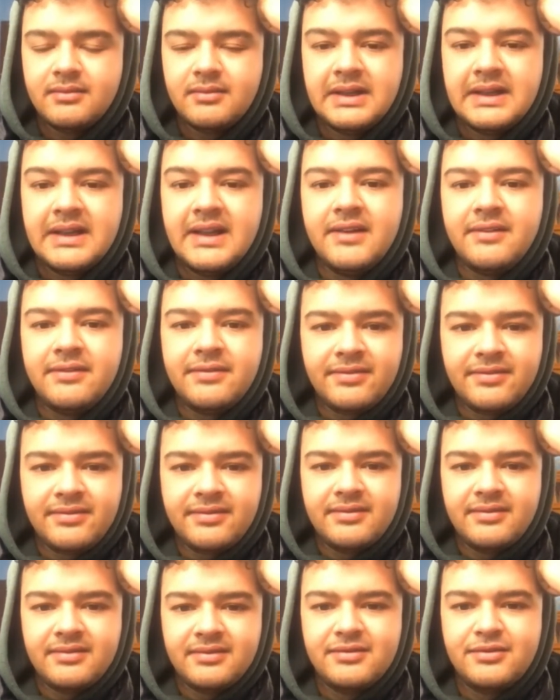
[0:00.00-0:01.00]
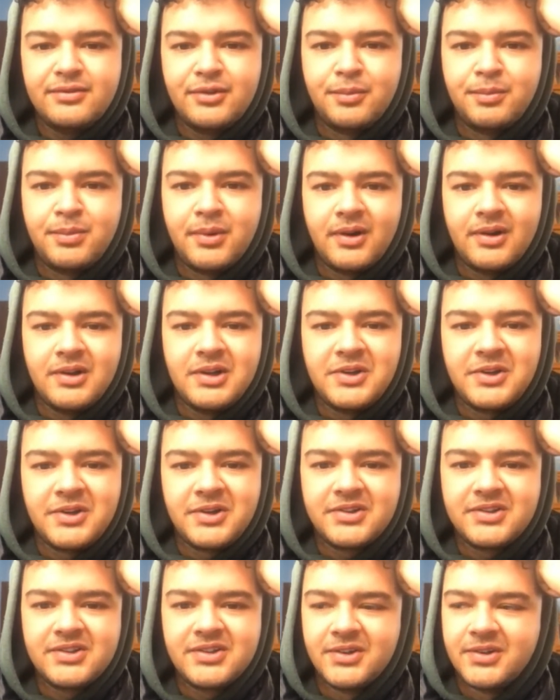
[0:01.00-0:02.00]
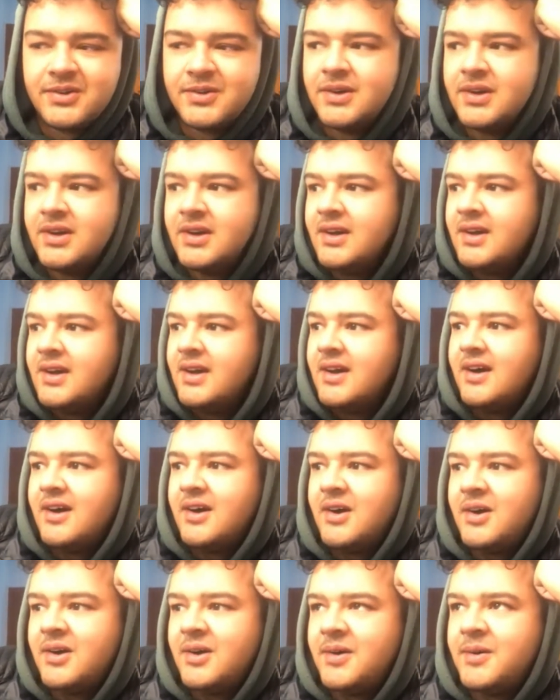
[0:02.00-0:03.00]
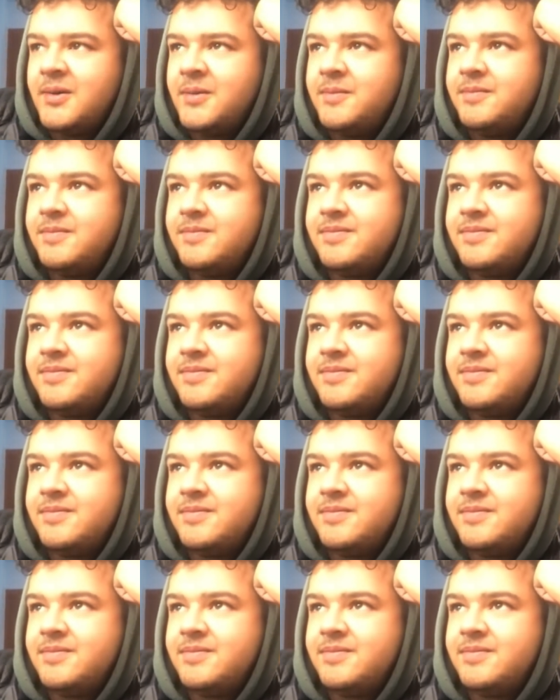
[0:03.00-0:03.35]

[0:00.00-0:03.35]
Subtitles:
live football. So uh,